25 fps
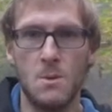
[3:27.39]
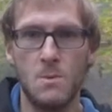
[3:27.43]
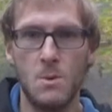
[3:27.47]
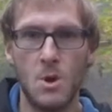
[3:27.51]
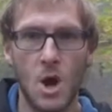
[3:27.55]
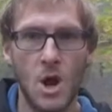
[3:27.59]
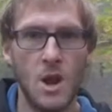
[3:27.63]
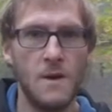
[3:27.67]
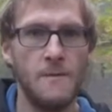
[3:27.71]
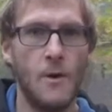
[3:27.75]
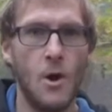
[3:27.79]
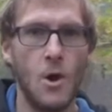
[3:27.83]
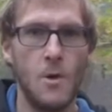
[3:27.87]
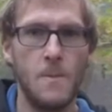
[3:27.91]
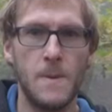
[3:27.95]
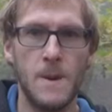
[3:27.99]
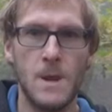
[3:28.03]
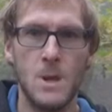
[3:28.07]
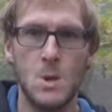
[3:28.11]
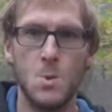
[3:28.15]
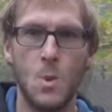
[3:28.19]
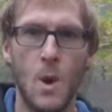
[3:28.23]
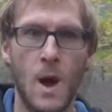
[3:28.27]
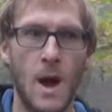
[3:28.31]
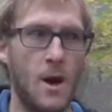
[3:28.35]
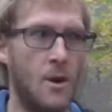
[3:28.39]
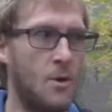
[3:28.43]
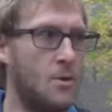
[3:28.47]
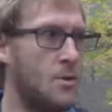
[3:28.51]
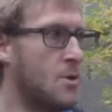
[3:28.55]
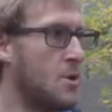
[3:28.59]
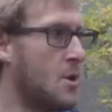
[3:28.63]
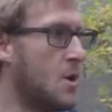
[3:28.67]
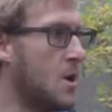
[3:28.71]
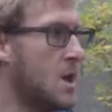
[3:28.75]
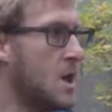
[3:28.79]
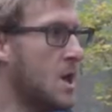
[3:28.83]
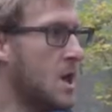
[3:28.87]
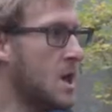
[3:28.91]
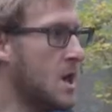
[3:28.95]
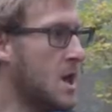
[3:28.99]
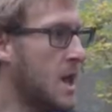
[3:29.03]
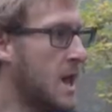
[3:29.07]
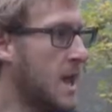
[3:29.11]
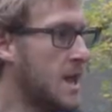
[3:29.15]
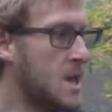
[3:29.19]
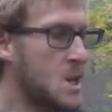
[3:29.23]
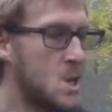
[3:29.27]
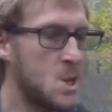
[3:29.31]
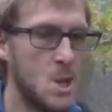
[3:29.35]
And I'm kind of hoping as well that
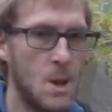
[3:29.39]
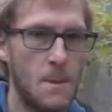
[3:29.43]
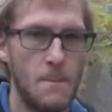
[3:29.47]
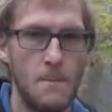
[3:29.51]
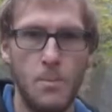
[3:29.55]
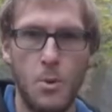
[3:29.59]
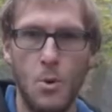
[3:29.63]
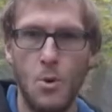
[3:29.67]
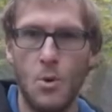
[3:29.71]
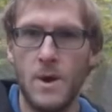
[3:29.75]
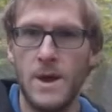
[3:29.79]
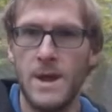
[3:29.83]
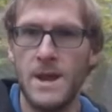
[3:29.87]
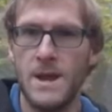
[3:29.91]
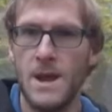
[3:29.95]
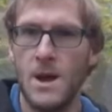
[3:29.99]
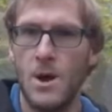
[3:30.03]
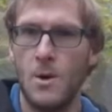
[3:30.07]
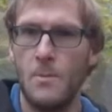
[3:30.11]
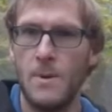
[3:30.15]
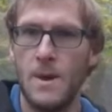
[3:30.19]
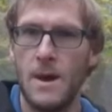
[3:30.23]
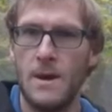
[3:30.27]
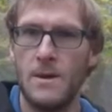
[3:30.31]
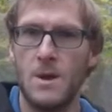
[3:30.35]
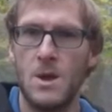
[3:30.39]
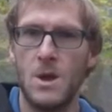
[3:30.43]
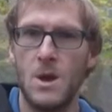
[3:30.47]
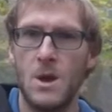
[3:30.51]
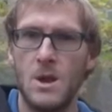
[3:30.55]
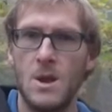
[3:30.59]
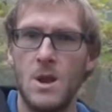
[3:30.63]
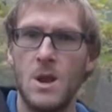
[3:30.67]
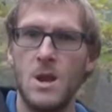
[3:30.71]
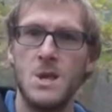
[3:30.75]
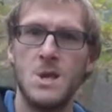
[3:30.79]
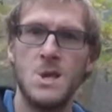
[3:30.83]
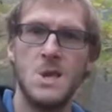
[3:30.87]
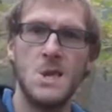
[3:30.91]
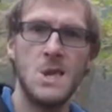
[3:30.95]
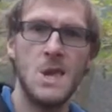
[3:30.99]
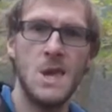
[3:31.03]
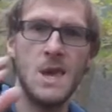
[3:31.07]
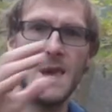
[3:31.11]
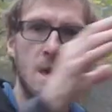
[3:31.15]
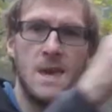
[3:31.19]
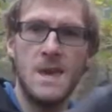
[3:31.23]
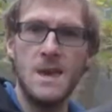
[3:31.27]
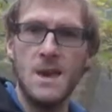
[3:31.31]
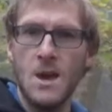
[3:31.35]
at some point I'll be able to kind of
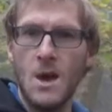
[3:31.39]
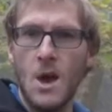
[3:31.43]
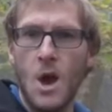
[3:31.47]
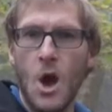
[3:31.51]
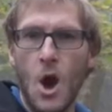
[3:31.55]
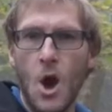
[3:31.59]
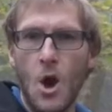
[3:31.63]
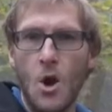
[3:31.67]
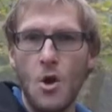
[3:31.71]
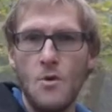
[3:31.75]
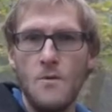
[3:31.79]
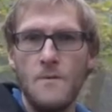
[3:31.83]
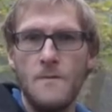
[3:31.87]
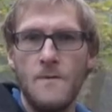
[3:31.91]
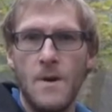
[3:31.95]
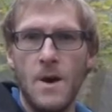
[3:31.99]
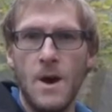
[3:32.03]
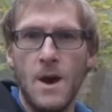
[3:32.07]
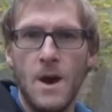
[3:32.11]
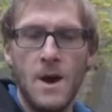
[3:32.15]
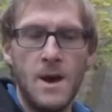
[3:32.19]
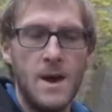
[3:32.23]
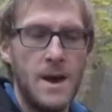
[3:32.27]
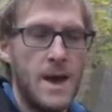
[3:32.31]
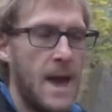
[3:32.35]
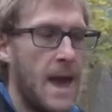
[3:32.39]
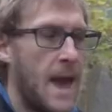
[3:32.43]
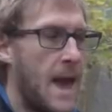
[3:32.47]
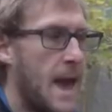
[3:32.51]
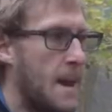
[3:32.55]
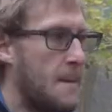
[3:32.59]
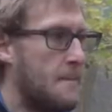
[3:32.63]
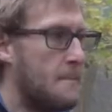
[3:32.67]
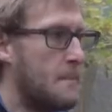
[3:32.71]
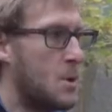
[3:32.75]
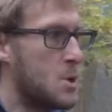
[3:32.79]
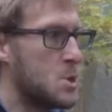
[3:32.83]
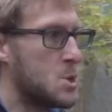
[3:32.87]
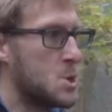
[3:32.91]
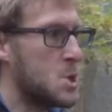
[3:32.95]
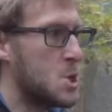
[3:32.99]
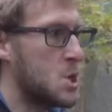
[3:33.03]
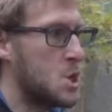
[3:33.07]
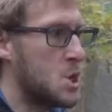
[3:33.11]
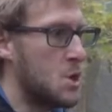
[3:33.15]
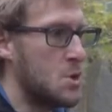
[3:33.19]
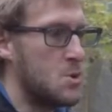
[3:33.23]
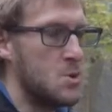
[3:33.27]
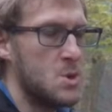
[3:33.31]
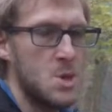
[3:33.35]
see over
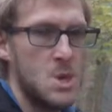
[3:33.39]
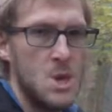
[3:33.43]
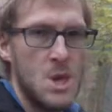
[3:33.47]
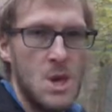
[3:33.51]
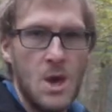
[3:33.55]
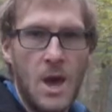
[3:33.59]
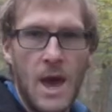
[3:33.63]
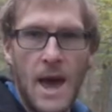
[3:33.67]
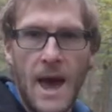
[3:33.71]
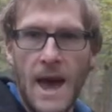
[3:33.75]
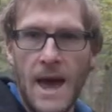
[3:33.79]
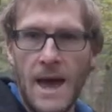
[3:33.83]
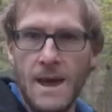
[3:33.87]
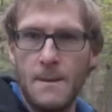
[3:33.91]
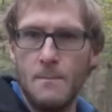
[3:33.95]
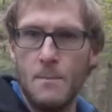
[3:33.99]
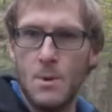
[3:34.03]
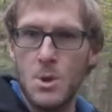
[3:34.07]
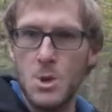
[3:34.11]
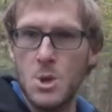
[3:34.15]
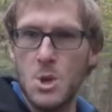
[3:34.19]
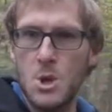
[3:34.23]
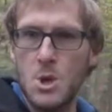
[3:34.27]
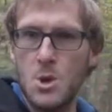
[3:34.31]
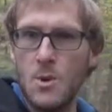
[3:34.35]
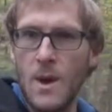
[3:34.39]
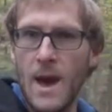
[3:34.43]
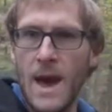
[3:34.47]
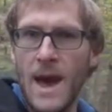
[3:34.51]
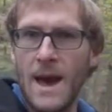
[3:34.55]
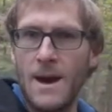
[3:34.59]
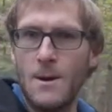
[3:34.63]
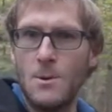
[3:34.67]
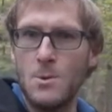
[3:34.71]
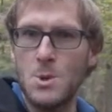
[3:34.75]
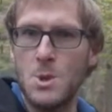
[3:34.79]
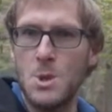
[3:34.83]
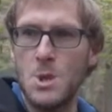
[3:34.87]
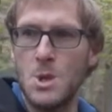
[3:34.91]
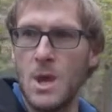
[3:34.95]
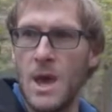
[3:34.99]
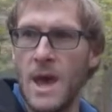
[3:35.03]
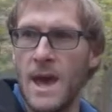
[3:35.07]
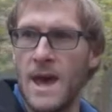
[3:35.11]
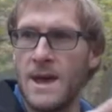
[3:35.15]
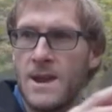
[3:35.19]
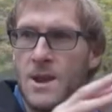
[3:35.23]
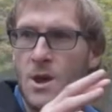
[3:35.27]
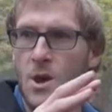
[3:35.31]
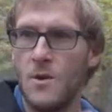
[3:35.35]
Montacute and Montacute House,
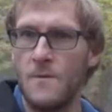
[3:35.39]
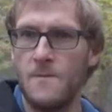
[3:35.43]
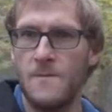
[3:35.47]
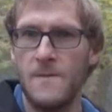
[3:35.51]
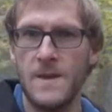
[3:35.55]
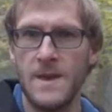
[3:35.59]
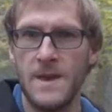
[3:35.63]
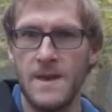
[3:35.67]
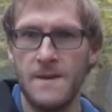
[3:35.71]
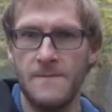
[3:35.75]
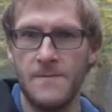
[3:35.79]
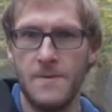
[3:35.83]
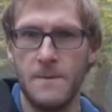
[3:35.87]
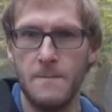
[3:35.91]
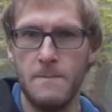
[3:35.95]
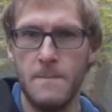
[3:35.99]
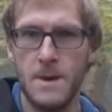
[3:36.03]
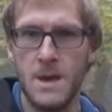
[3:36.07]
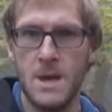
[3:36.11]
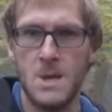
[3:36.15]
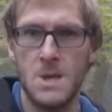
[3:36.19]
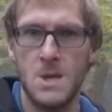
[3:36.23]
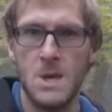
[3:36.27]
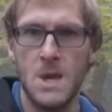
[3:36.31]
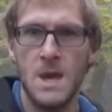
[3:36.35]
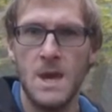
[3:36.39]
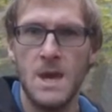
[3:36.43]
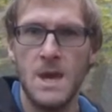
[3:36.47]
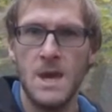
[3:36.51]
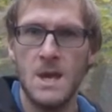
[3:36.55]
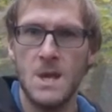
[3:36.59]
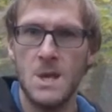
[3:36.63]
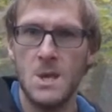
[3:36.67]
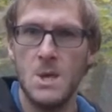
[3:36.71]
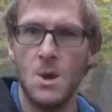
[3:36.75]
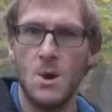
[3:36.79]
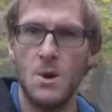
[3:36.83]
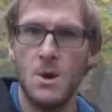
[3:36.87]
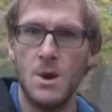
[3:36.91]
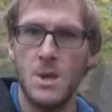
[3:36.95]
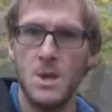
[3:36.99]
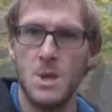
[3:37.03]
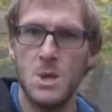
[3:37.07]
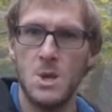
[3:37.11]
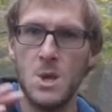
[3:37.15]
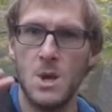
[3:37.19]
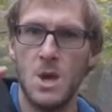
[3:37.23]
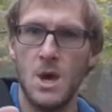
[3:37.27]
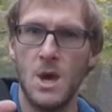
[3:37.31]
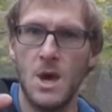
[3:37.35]
and hopefully if the mist is
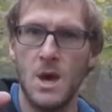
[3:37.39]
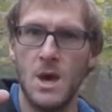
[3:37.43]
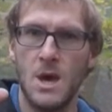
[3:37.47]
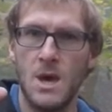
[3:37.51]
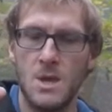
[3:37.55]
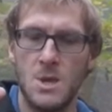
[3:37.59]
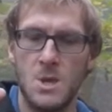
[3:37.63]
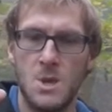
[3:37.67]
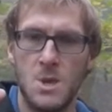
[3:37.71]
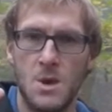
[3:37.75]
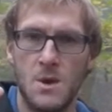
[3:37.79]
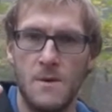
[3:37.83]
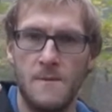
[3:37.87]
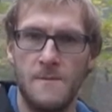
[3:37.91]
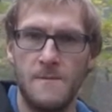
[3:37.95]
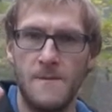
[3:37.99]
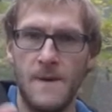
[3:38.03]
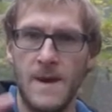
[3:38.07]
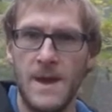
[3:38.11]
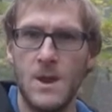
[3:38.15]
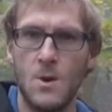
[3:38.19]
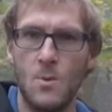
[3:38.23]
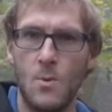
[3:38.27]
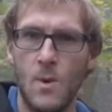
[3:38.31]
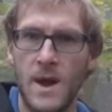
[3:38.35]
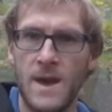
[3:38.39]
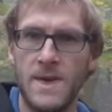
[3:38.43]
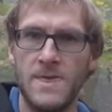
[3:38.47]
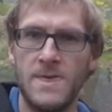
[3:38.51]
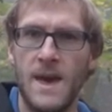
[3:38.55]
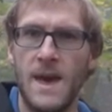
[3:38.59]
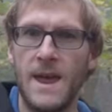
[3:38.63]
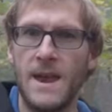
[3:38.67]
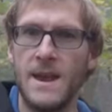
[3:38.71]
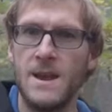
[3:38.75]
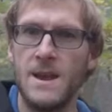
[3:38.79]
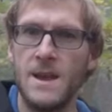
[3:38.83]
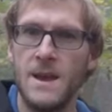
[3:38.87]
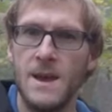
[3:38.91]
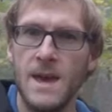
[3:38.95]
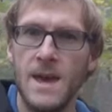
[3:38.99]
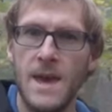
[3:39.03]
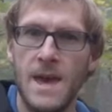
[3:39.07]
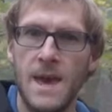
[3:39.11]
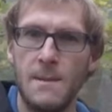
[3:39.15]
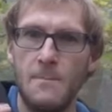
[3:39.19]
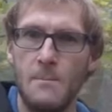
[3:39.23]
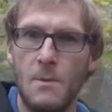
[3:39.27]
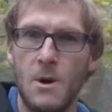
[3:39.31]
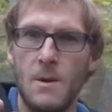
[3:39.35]
starting to fade away, then
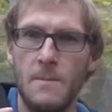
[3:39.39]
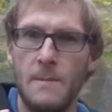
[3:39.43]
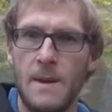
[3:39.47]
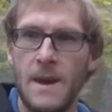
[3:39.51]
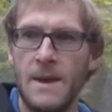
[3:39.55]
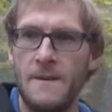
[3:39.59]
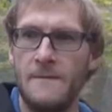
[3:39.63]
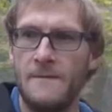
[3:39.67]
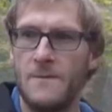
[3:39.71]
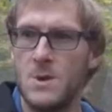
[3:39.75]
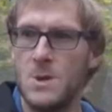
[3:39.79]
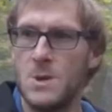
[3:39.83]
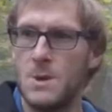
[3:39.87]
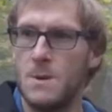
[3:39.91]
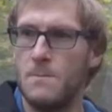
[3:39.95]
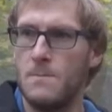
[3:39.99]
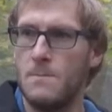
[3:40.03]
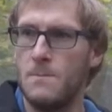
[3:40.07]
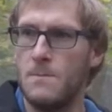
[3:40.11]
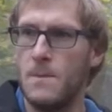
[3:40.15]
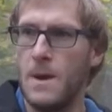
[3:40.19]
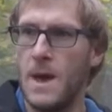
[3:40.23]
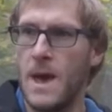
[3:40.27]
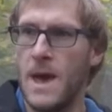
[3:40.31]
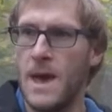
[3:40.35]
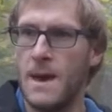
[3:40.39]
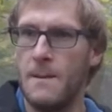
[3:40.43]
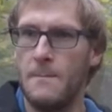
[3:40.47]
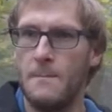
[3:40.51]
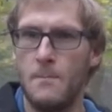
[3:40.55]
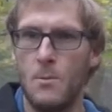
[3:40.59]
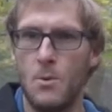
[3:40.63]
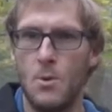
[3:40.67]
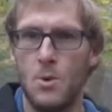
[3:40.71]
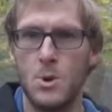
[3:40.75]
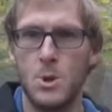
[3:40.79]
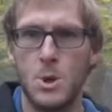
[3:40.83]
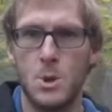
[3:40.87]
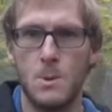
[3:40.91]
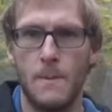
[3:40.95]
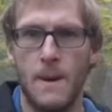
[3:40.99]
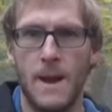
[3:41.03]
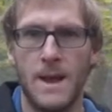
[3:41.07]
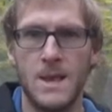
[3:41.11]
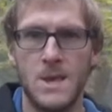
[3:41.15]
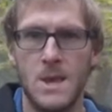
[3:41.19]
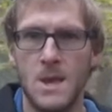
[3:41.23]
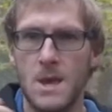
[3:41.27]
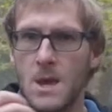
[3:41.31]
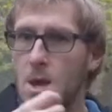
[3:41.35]
it might make for some more
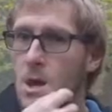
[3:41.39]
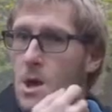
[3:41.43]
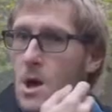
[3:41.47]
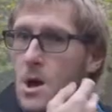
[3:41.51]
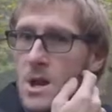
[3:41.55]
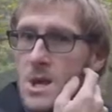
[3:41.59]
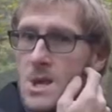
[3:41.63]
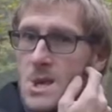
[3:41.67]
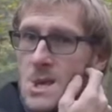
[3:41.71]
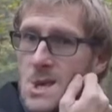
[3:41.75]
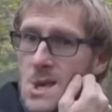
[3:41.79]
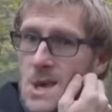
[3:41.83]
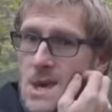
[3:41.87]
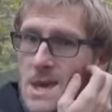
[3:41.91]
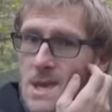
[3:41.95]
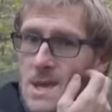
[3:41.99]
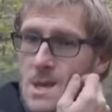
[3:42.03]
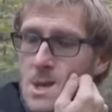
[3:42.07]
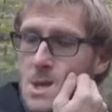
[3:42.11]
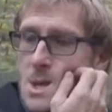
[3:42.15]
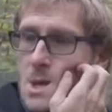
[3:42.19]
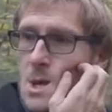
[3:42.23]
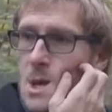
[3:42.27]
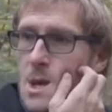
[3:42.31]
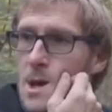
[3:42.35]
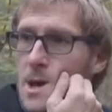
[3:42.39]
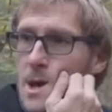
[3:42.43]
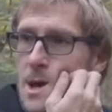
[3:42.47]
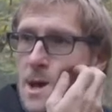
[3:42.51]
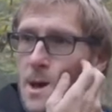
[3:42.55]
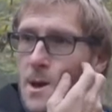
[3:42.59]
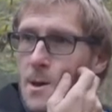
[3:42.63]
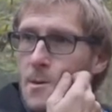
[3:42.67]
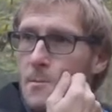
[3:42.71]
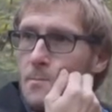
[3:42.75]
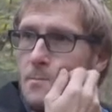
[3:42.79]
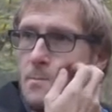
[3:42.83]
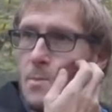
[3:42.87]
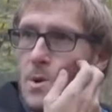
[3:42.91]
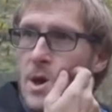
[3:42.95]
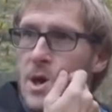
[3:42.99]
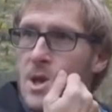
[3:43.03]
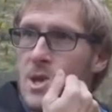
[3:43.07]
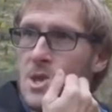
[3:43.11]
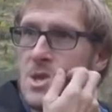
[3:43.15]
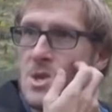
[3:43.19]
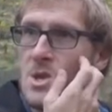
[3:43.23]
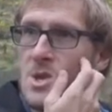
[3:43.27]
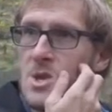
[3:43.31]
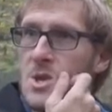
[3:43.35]
dramatic kind of scenes.
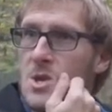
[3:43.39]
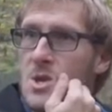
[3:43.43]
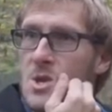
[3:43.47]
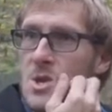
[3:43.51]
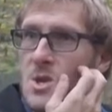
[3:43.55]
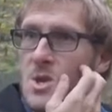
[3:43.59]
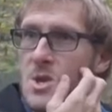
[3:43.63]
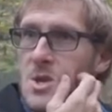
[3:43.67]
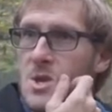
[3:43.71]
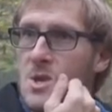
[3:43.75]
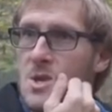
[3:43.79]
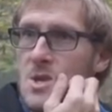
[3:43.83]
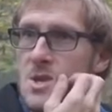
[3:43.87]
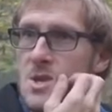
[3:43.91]
But